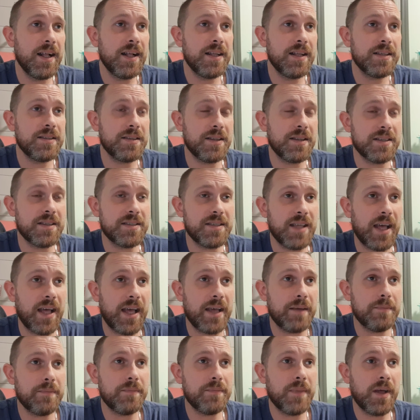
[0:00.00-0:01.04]
So there's
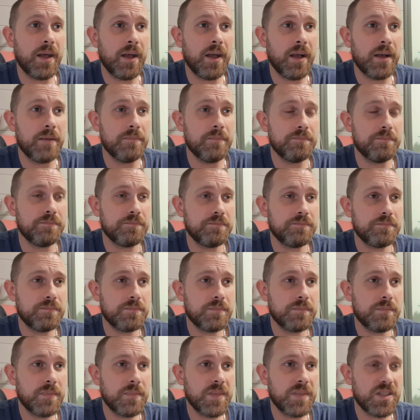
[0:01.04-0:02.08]
that.
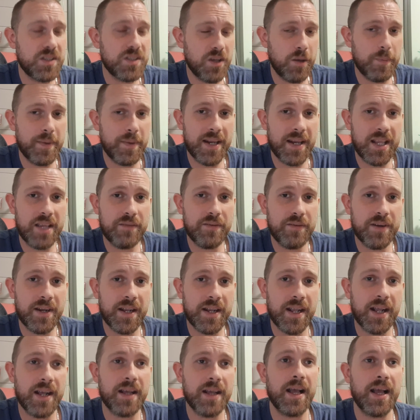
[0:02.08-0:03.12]
So I'll be leaving
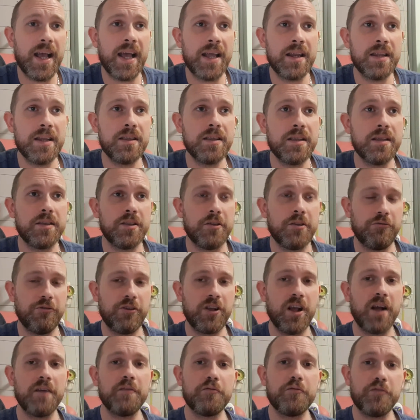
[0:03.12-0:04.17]
here, and the
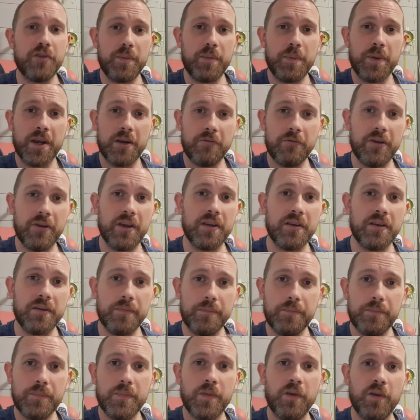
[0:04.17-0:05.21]
recovery period
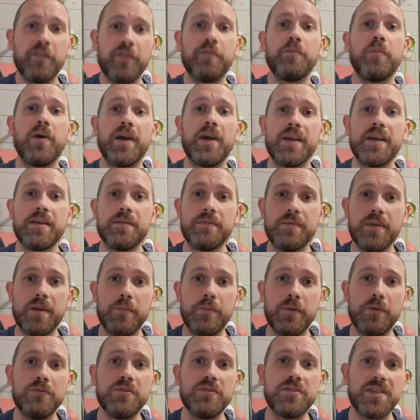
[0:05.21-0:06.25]
of my
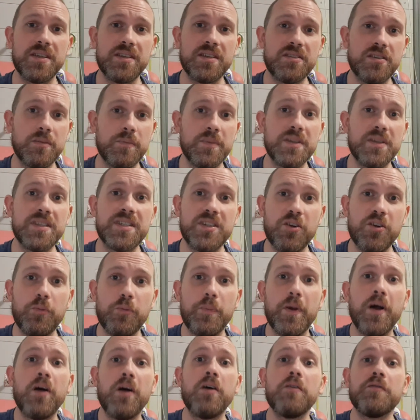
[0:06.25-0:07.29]
immune system is still
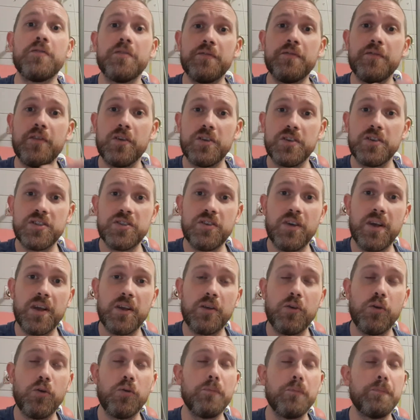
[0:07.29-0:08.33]
part of the first
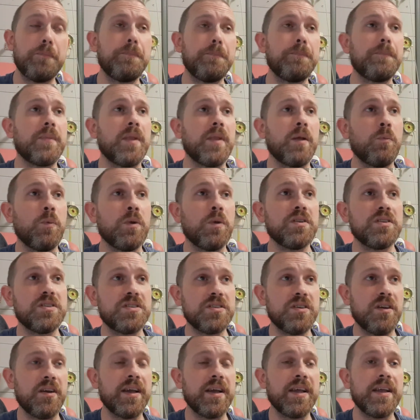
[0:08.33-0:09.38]
cycle. And once
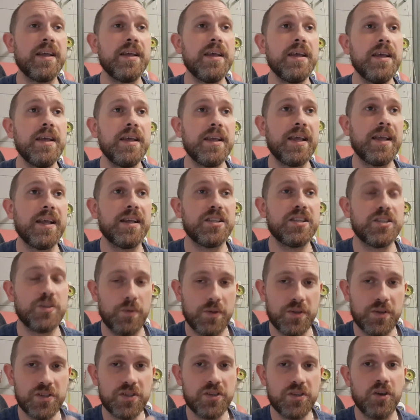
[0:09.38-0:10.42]
I get to a
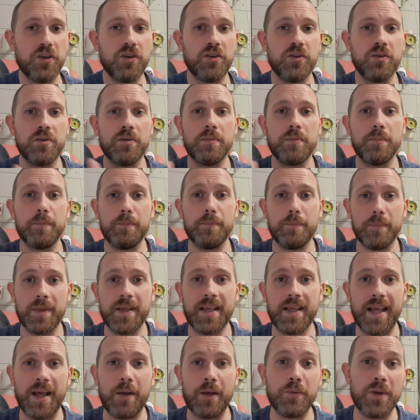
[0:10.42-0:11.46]
certain
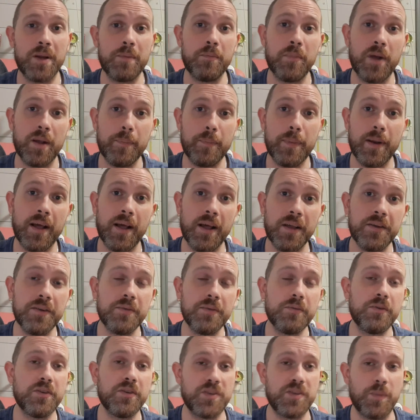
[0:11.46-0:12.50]
count in my blood,
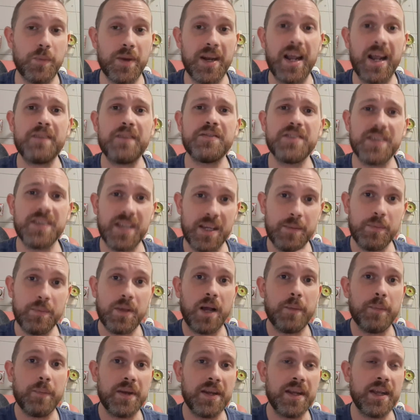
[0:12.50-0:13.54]
because I'm going to have to keep
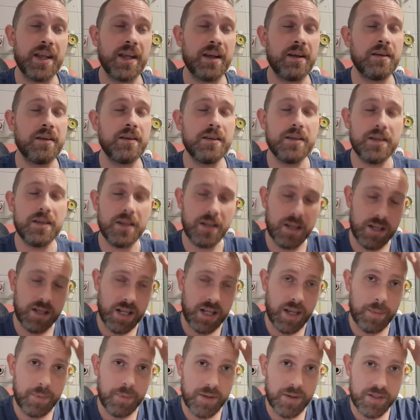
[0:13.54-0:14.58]
coming here a
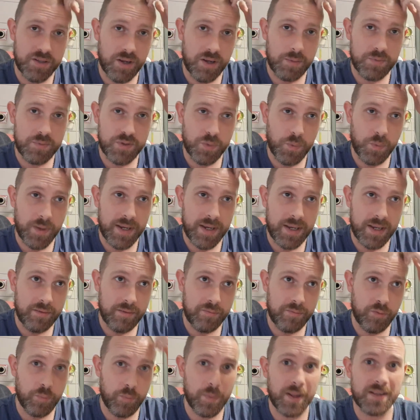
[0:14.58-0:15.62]
couple of times a week
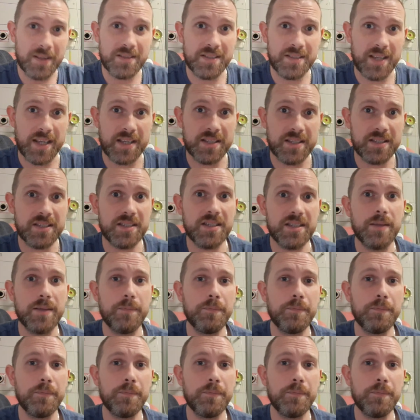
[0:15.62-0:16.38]
for blood tests.